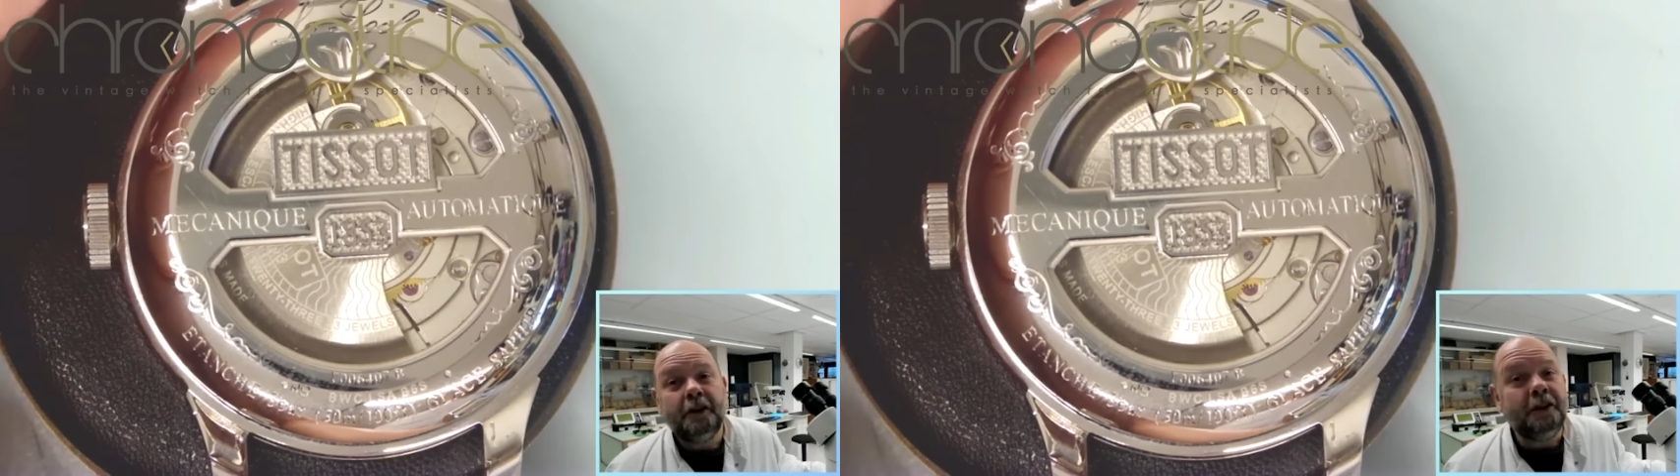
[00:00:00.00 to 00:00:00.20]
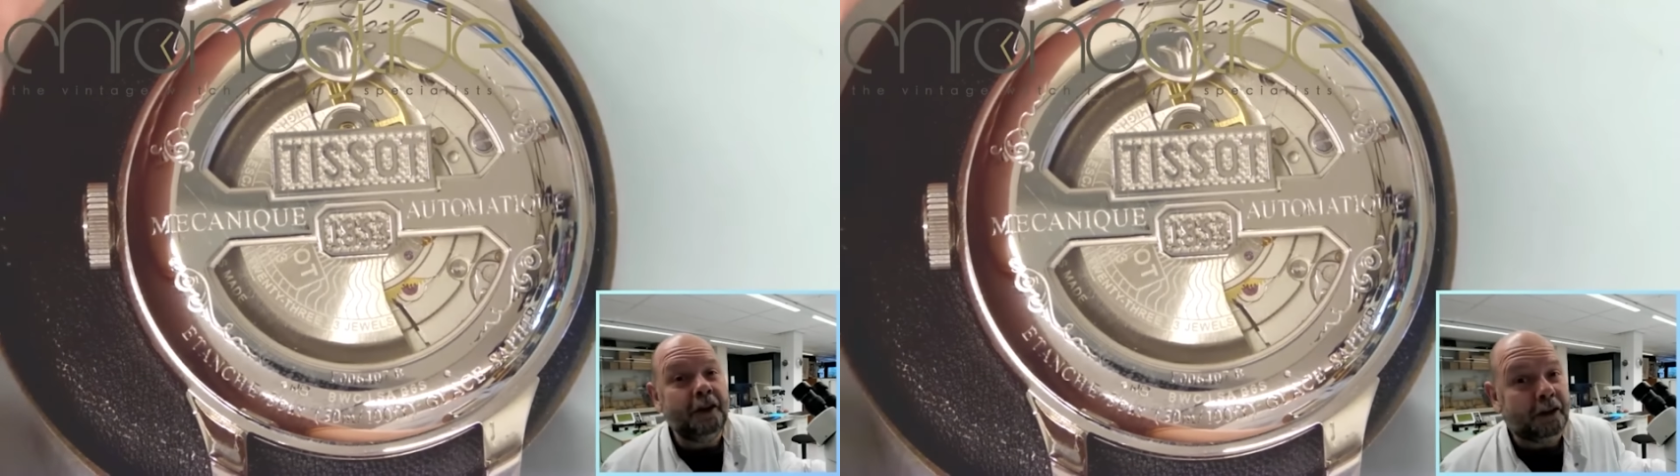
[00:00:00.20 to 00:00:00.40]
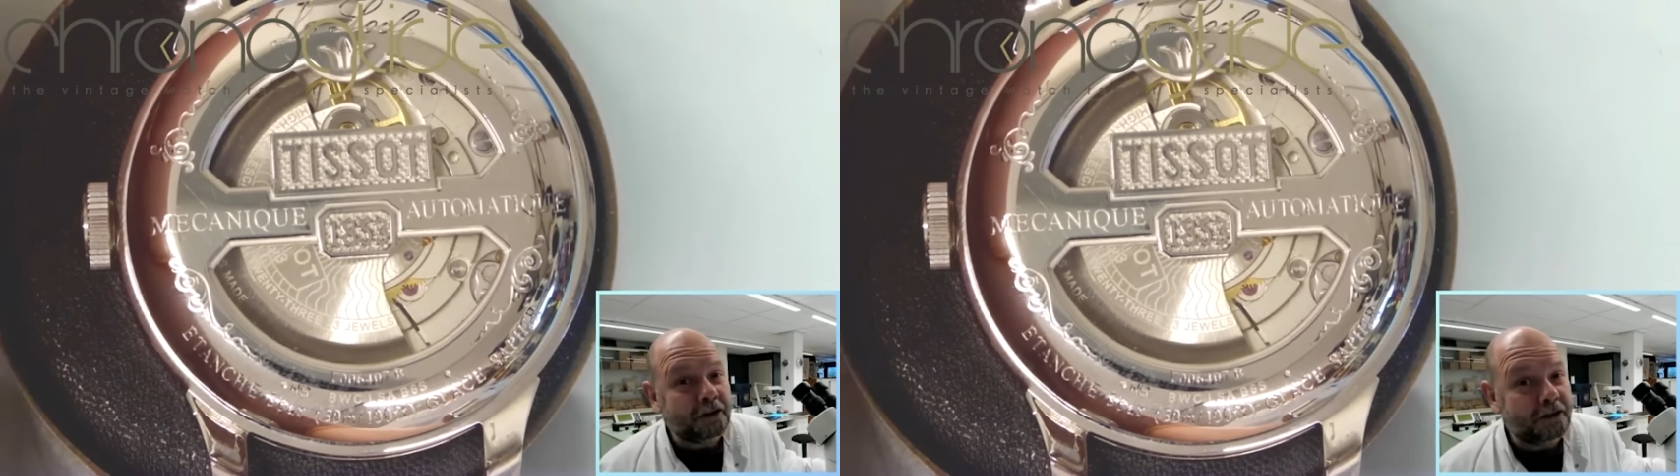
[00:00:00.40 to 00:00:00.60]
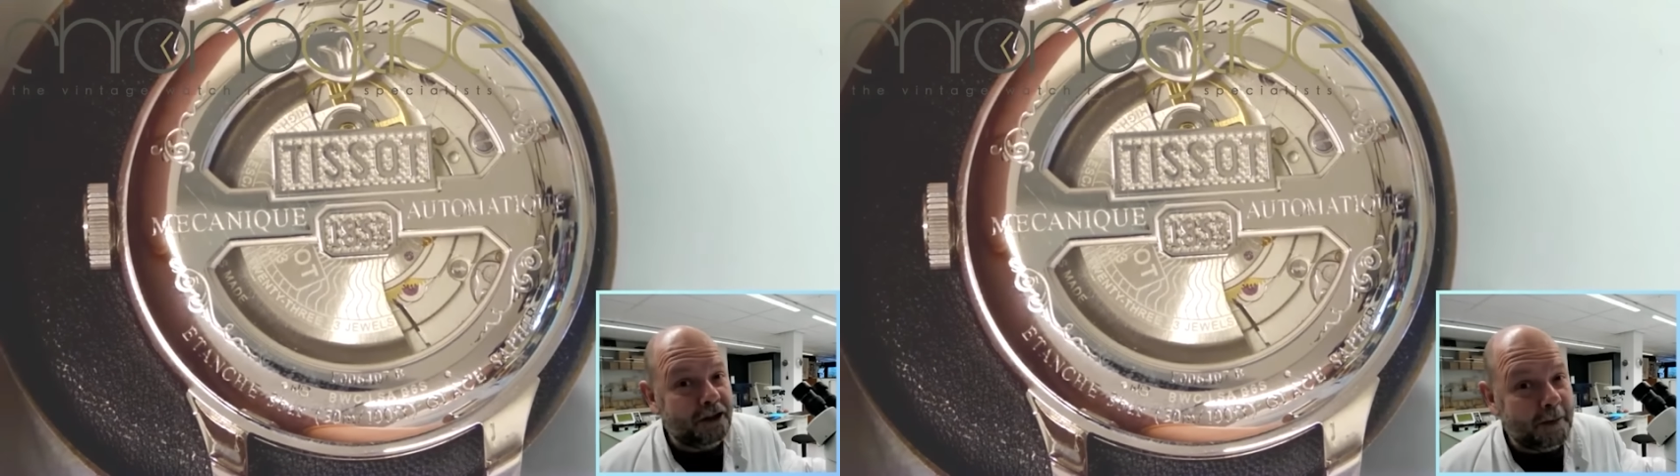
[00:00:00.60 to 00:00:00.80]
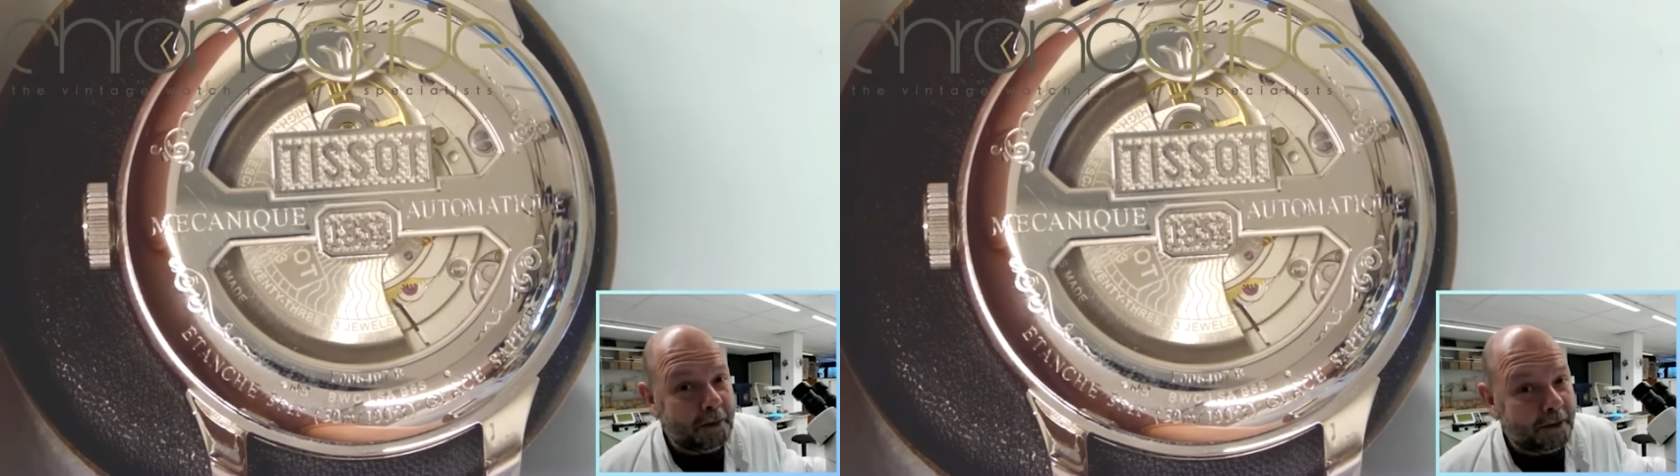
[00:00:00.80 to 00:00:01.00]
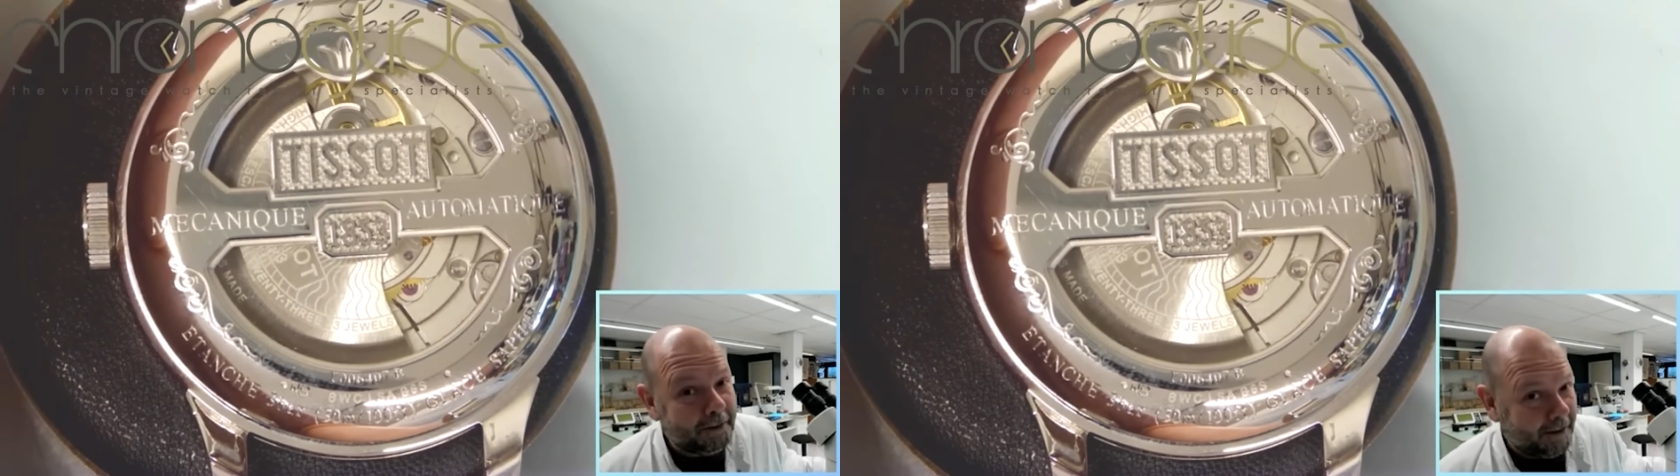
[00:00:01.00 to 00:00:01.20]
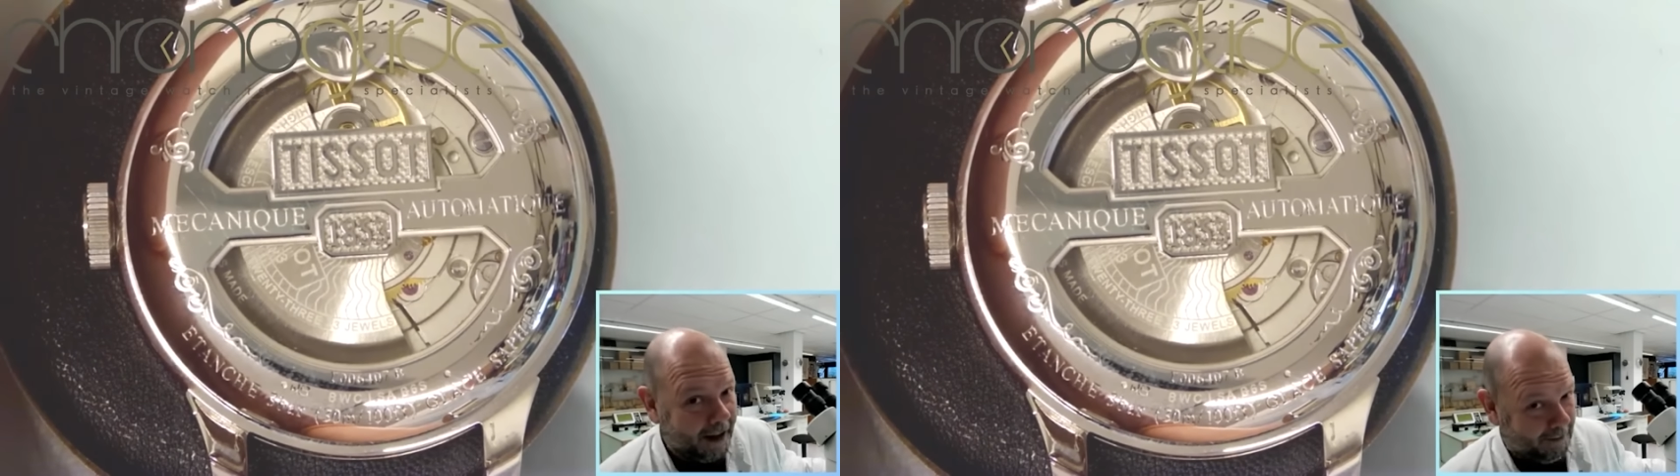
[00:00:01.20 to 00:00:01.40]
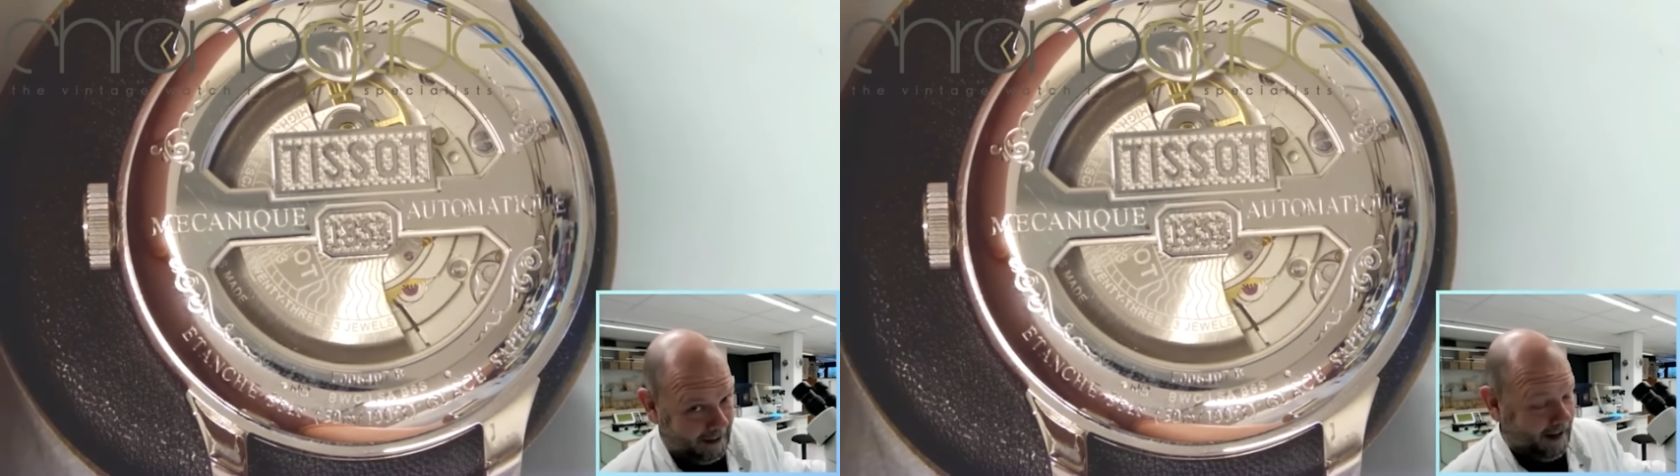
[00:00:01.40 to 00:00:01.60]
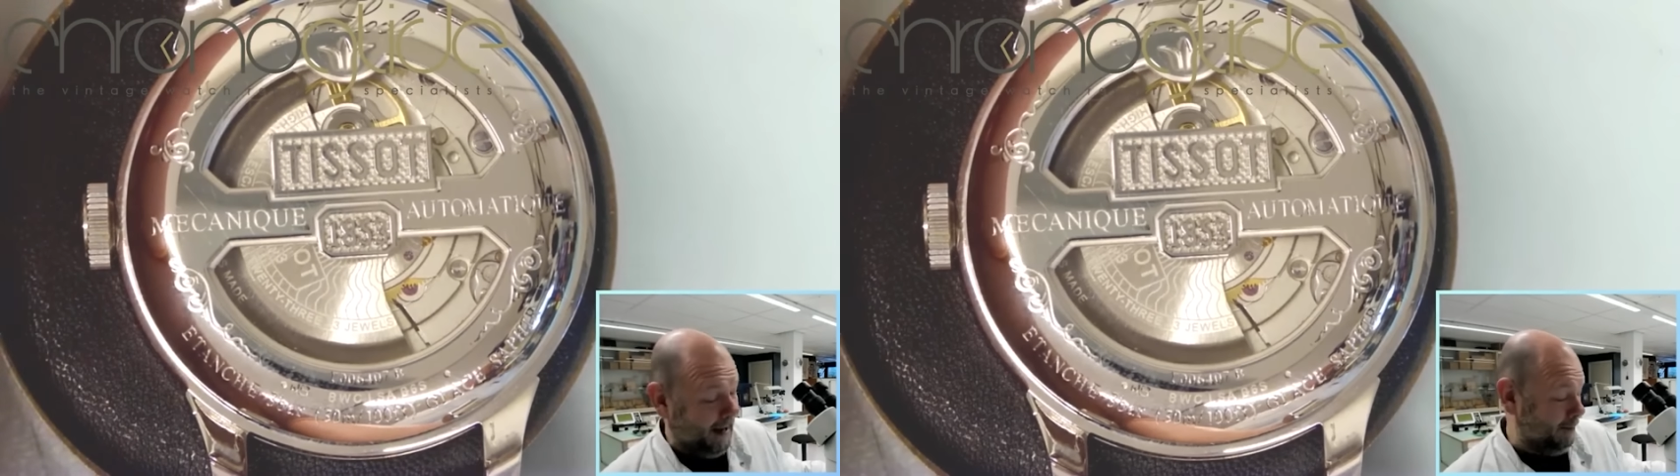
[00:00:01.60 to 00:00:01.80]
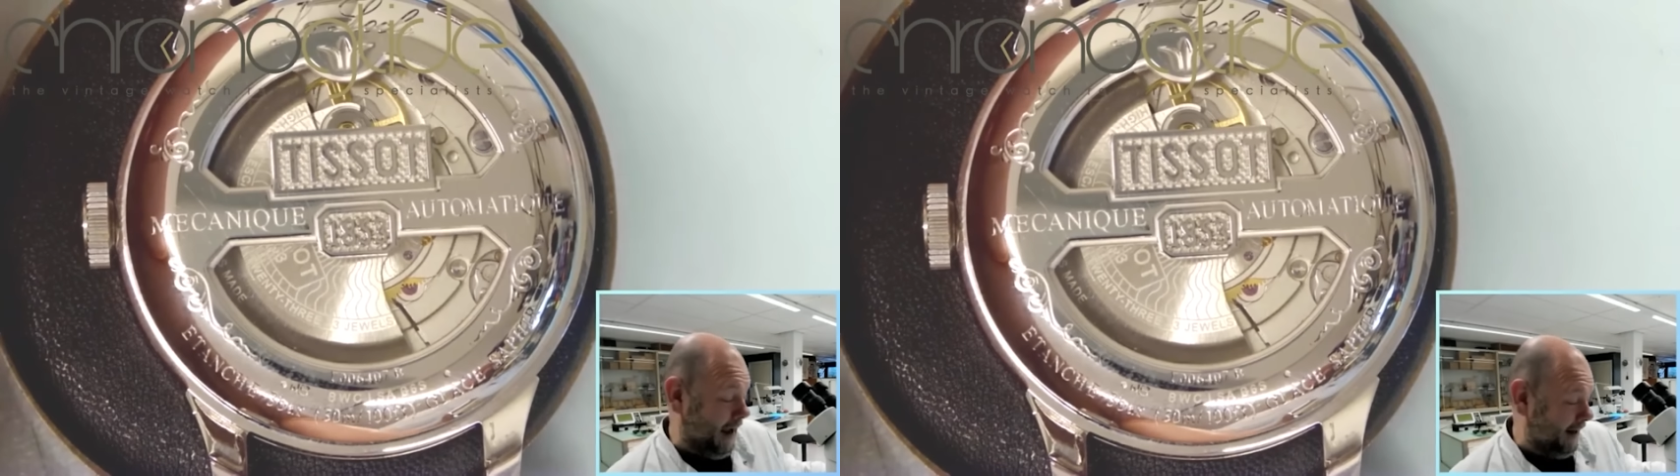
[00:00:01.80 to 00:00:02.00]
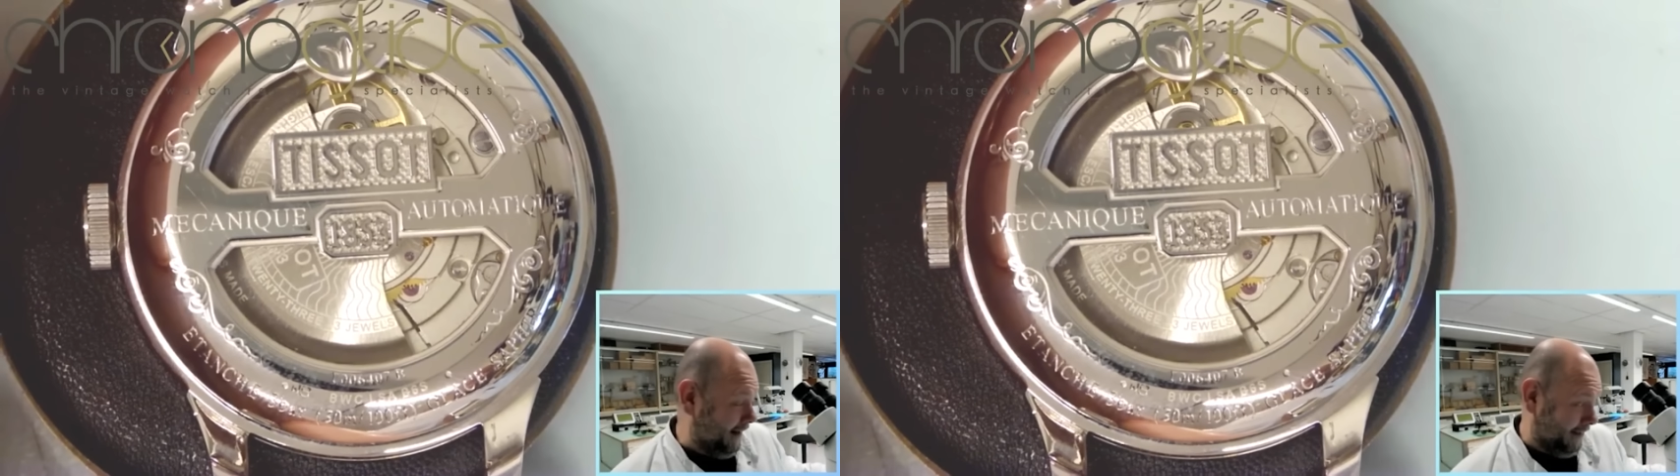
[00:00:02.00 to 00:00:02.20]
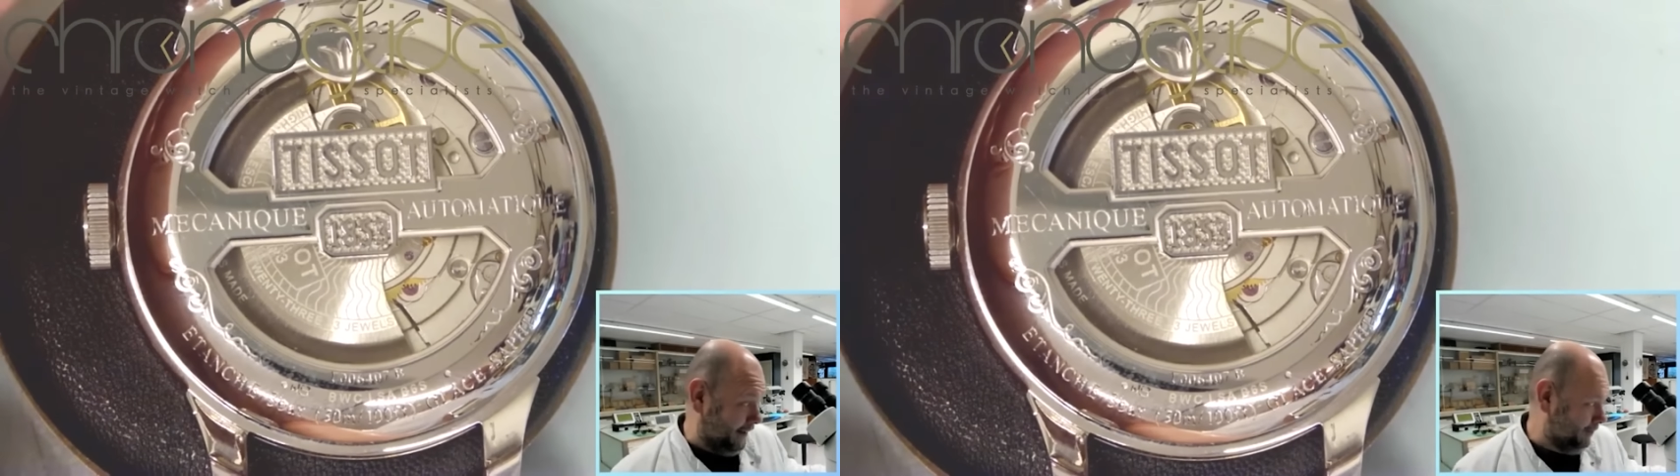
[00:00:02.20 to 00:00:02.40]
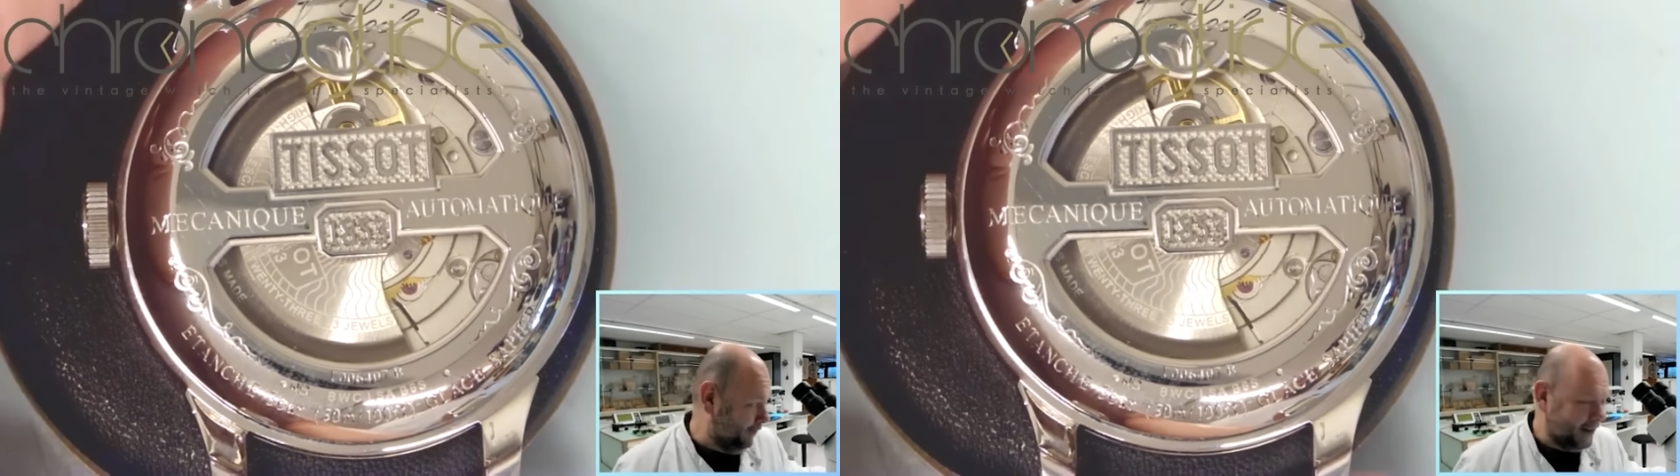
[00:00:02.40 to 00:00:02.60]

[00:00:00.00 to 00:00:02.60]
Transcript: Not cheap, I'm adding.